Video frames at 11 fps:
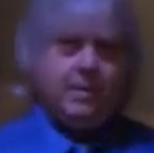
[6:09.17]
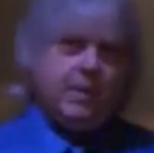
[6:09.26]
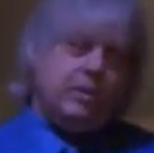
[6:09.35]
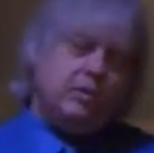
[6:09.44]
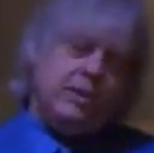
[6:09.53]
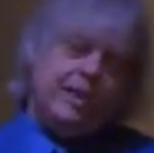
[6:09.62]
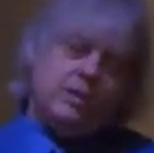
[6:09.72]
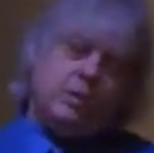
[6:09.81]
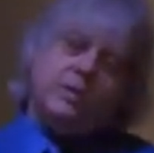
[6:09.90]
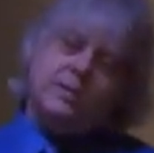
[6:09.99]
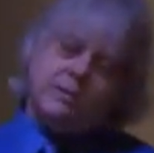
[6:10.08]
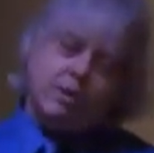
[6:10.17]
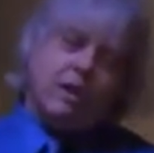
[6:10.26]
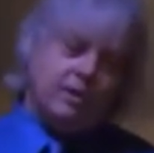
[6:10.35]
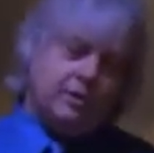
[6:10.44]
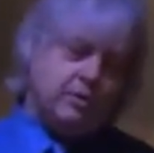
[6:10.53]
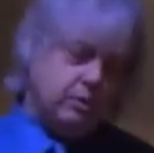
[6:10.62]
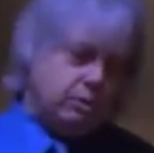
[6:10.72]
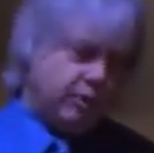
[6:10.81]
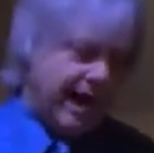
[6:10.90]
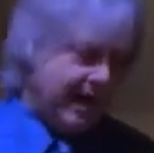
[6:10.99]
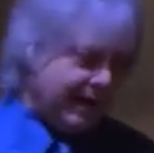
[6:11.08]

But you need to install a new track.